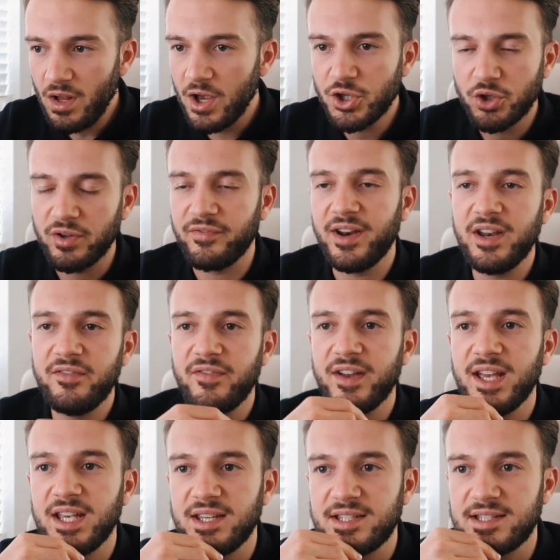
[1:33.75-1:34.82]
So the very
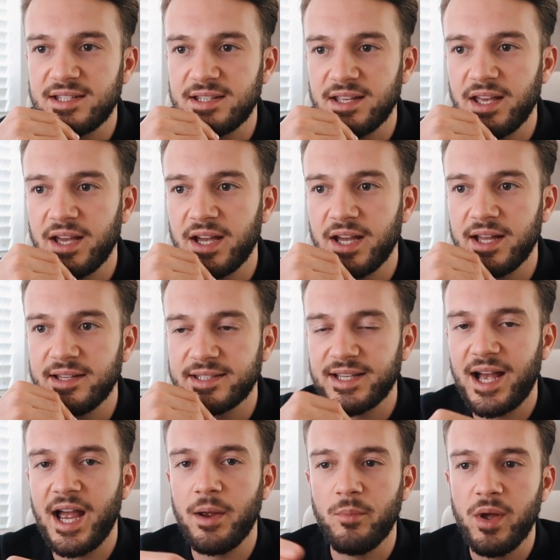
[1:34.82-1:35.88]
first
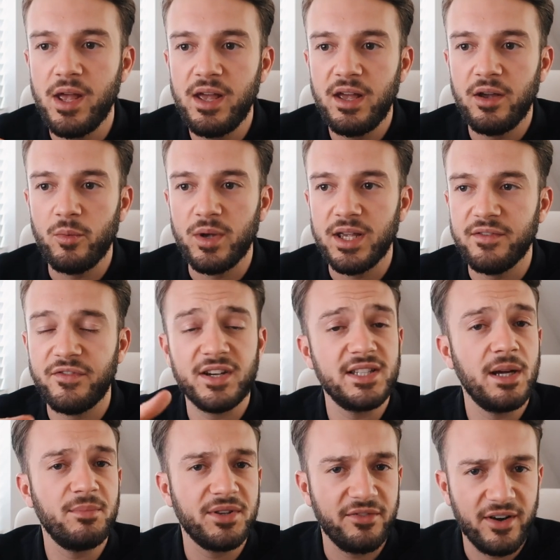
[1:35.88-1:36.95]
time for
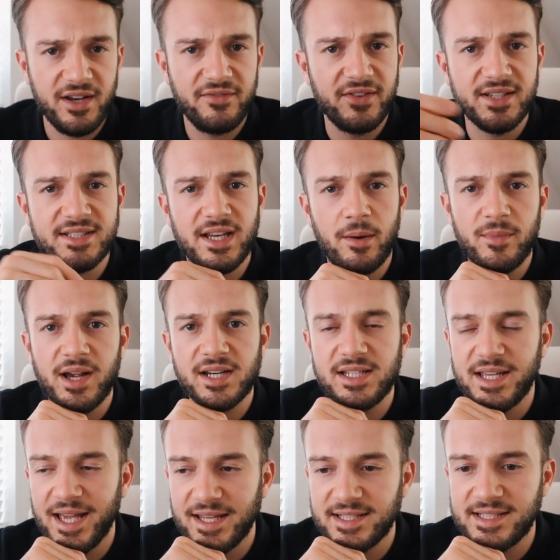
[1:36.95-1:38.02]
example the very first time we actually
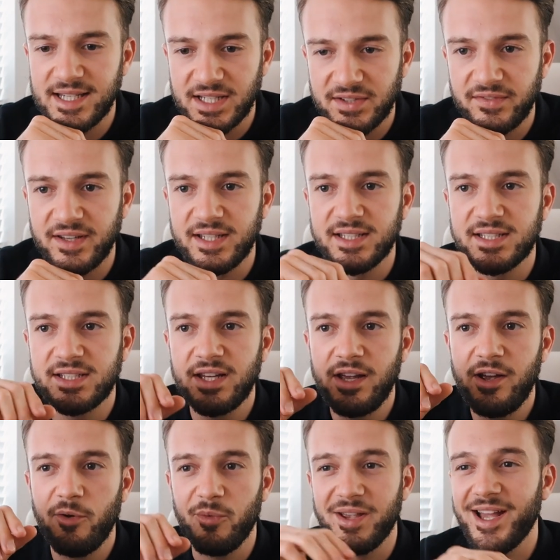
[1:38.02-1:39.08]
hit 6 figures,
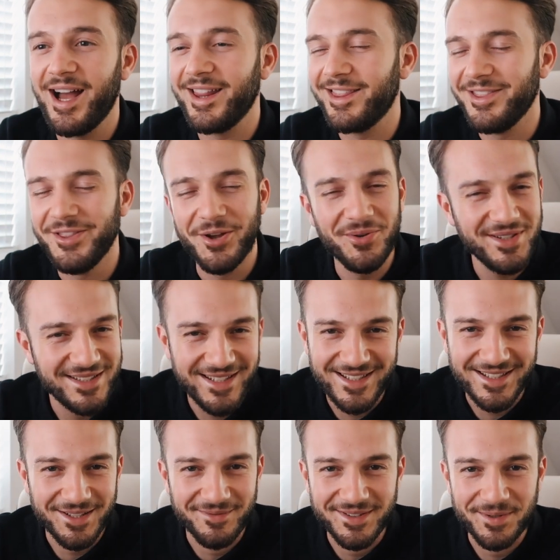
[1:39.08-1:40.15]
we had no
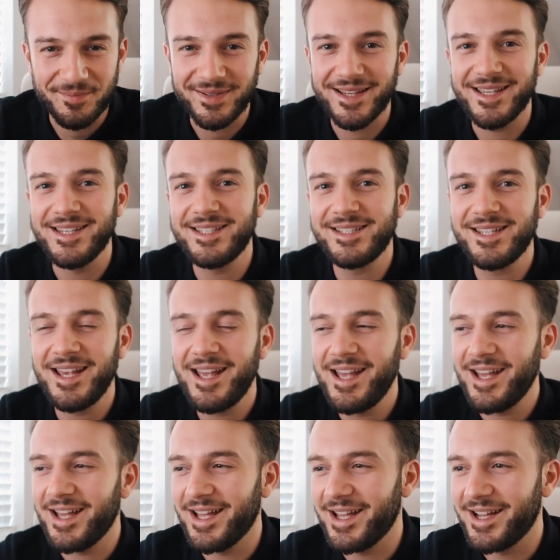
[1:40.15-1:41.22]
systems in place.
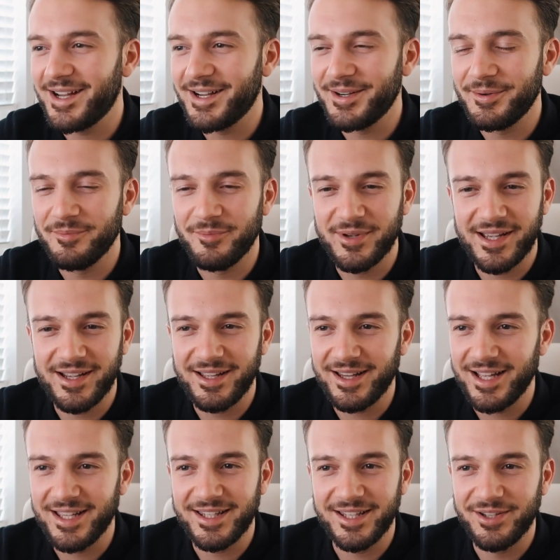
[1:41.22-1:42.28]

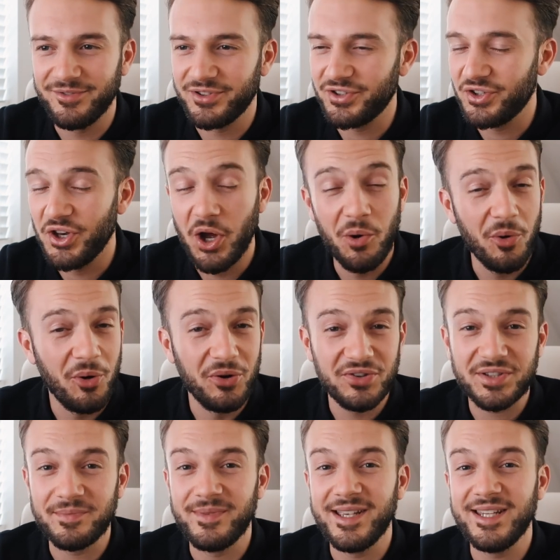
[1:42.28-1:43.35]
It was just no
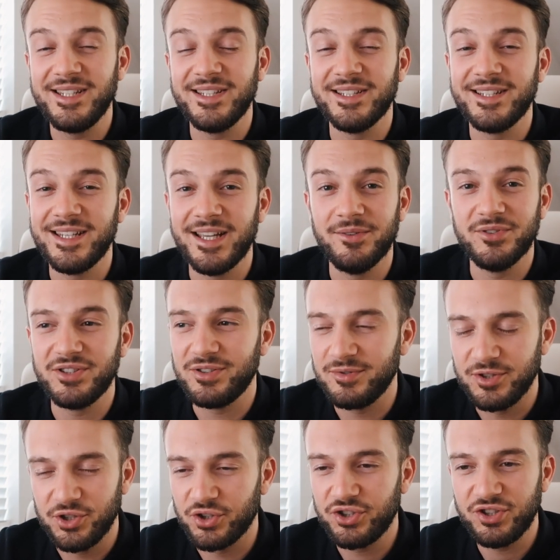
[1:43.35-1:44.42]
automation. It was
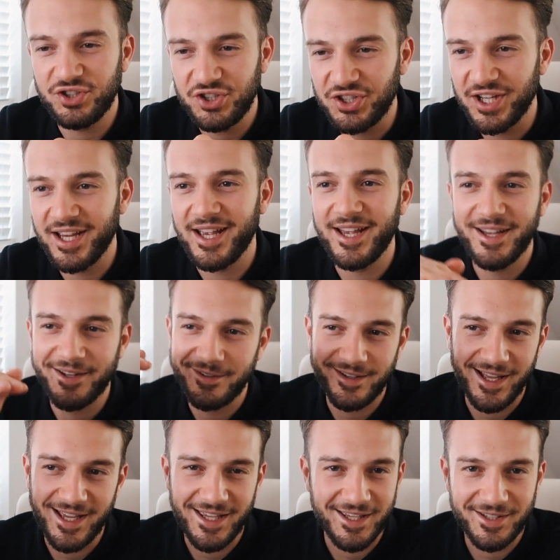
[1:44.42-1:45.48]
just sheer,
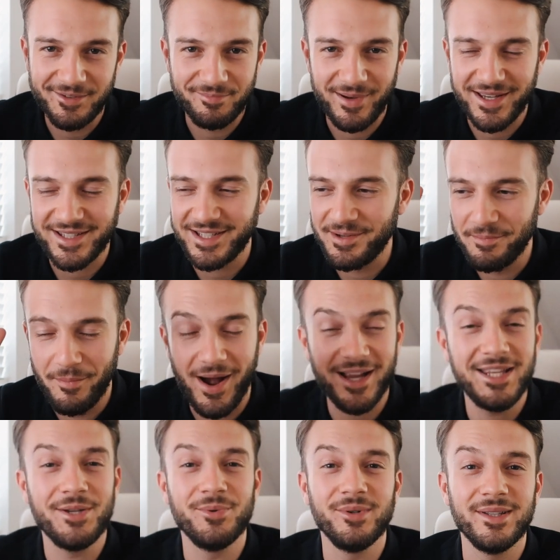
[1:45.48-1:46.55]
like, basically
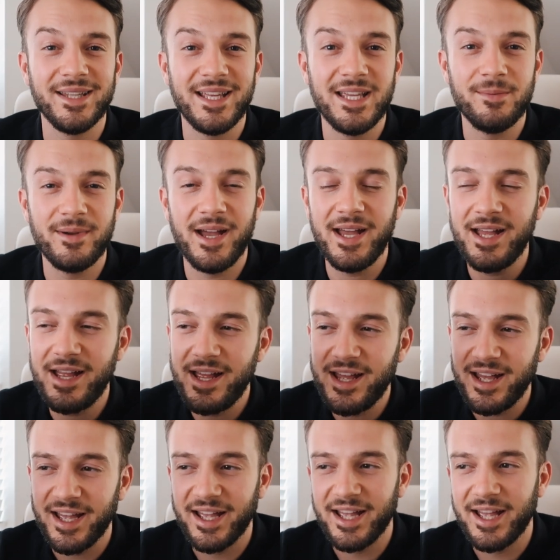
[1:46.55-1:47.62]
manual labor,
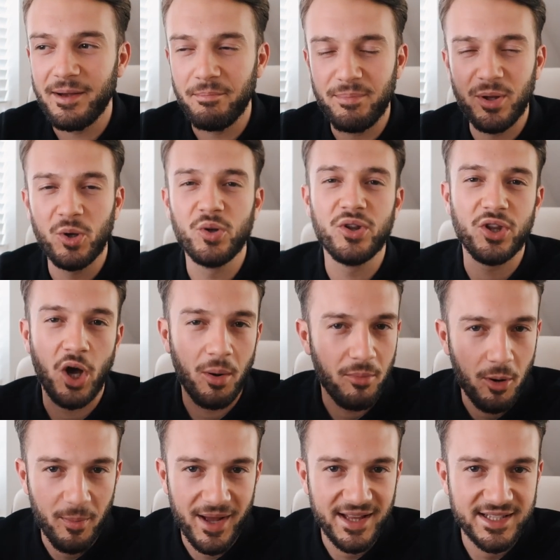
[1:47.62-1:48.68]
building on
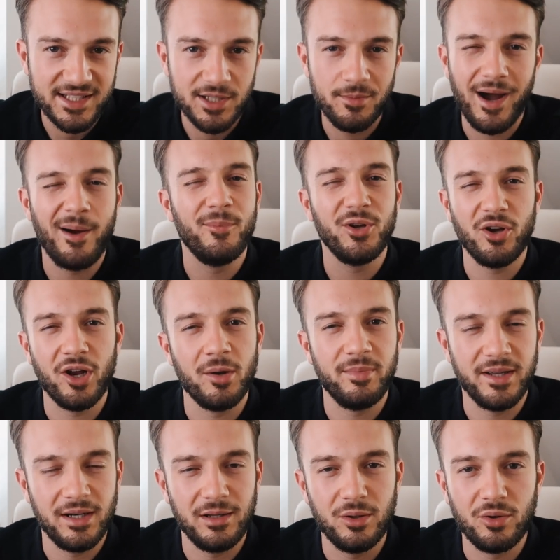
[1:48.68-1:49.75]
momentum, and we got a
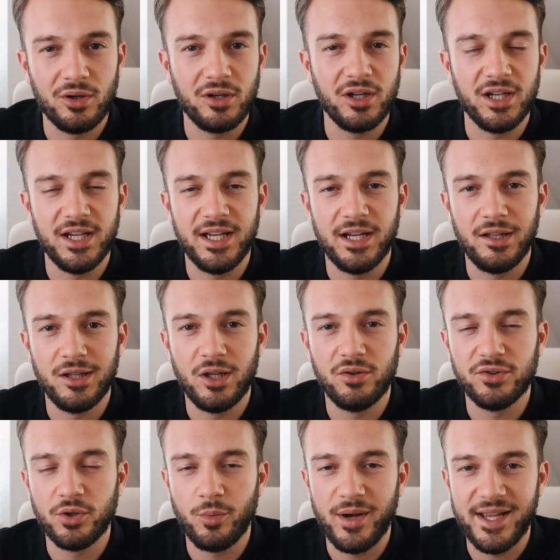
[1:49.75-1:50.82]
bit of luck
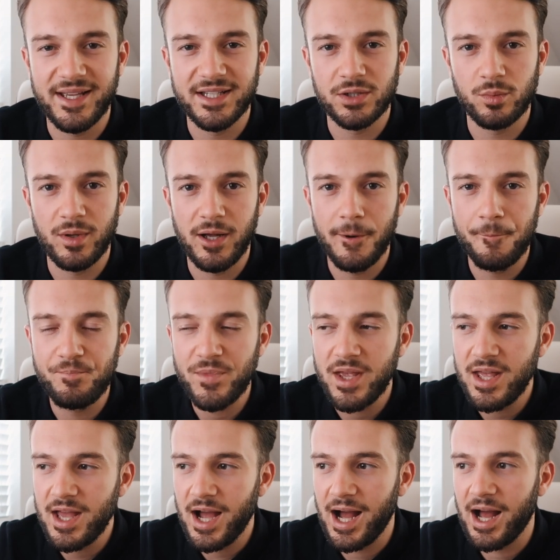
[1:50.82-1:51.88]
along the way as well,
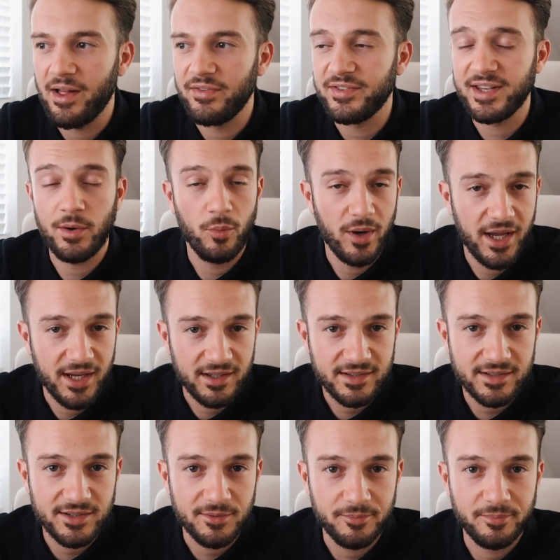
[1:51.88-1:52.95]
and it worked.